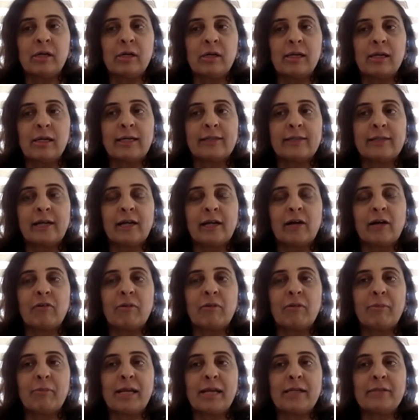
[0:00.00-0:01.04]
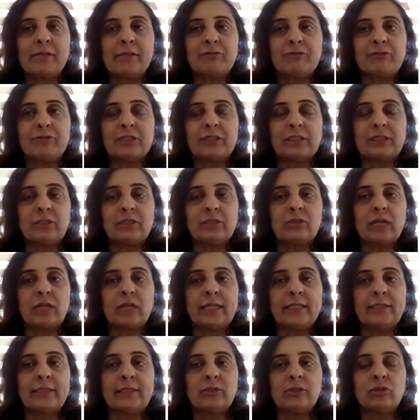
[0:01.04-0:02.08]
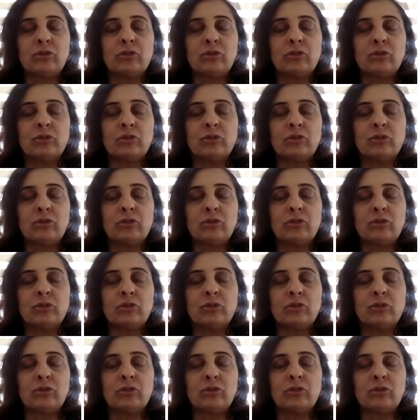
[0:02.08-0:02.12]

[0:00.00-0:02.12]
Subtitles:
like the government first tried